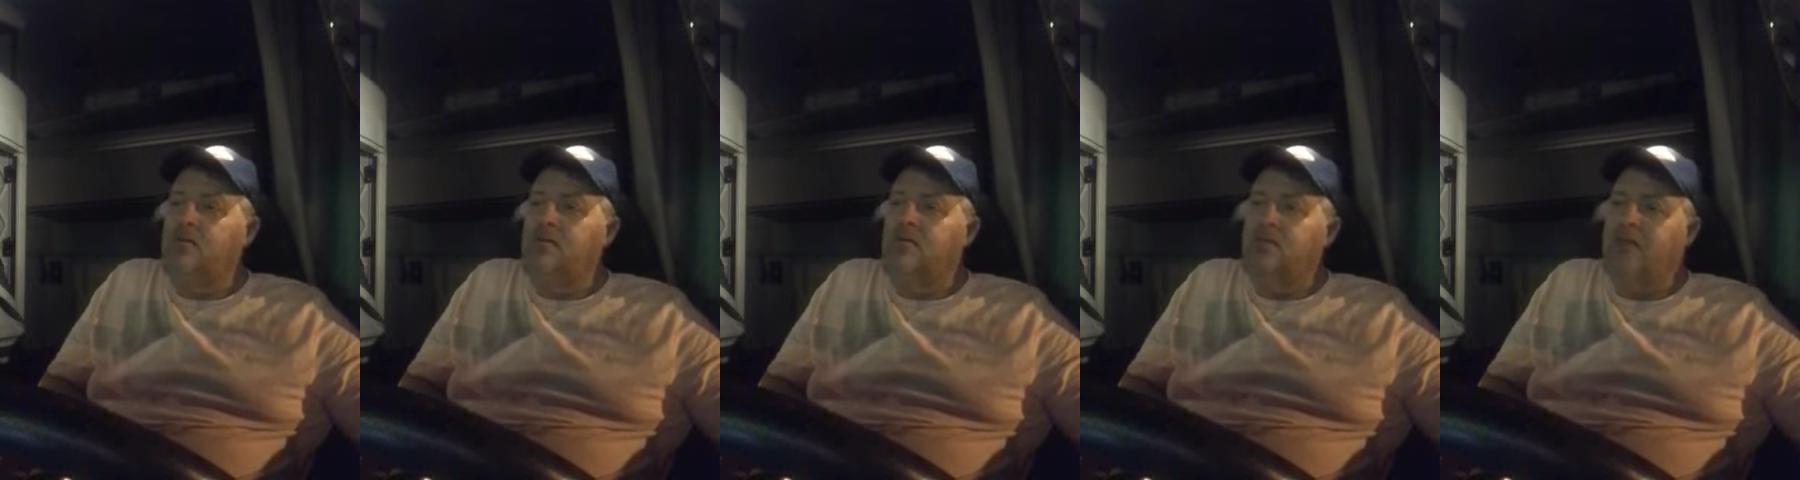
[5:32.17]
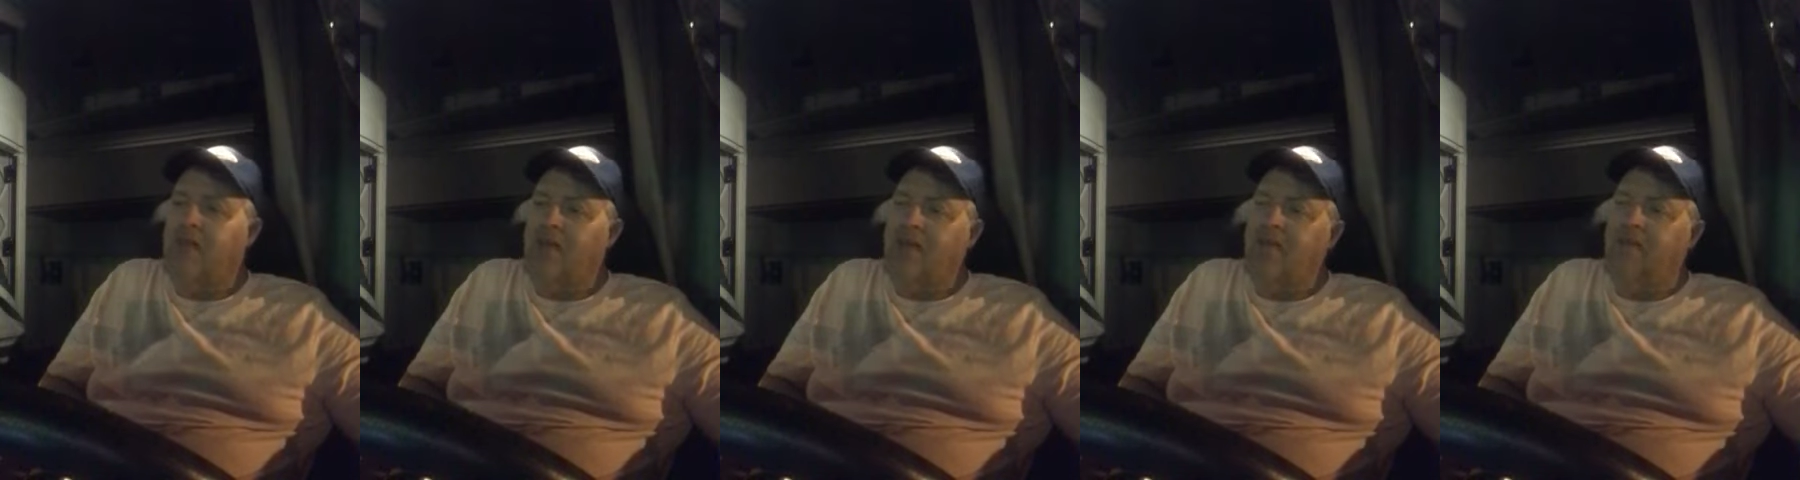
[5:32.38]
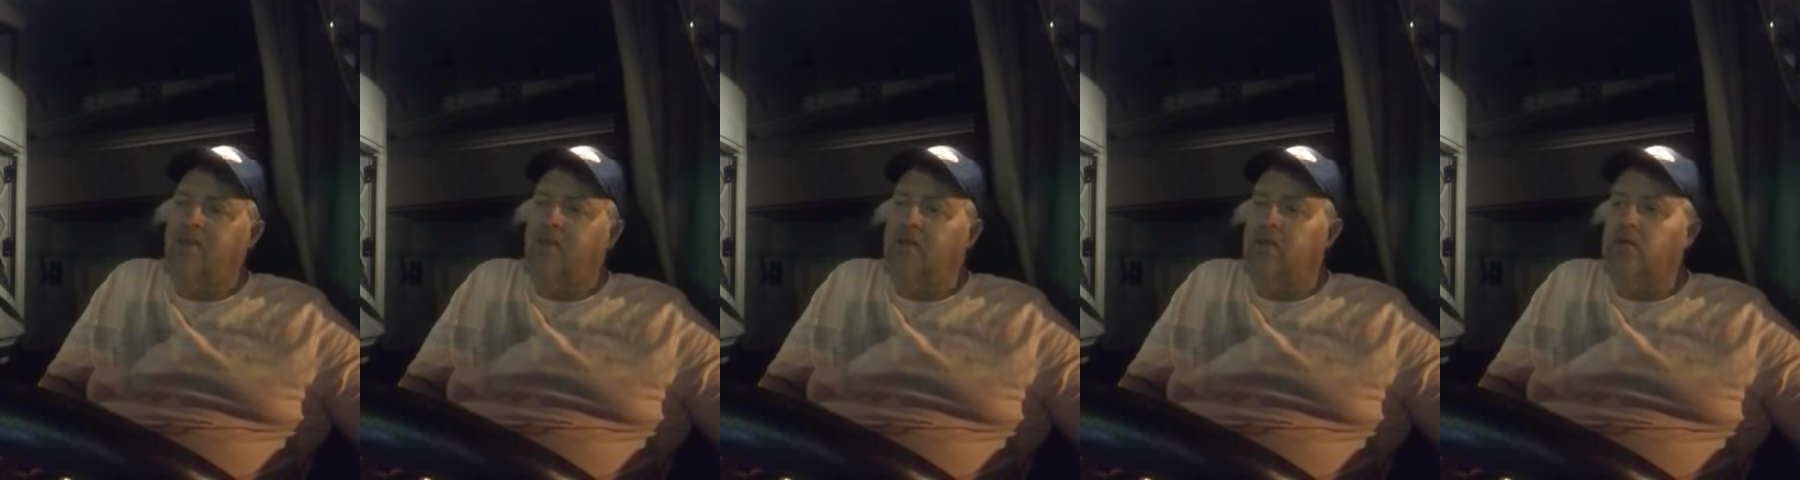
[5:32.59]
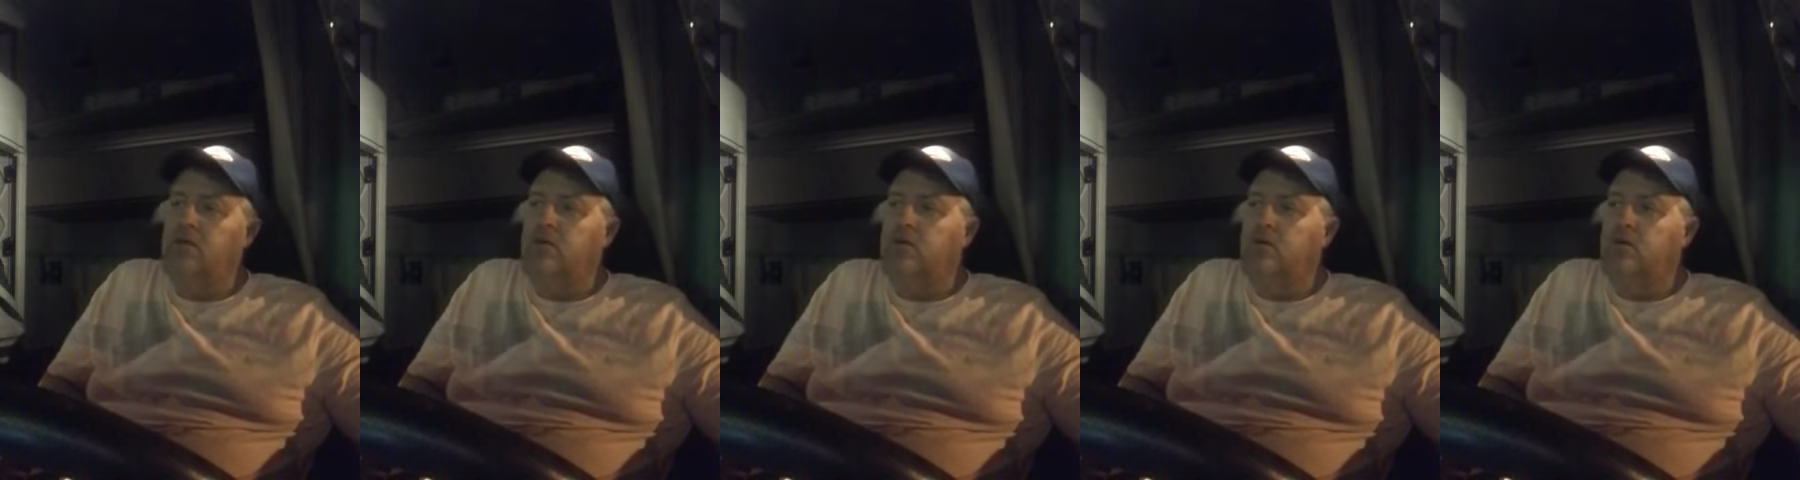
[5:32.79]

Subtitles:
Kinda.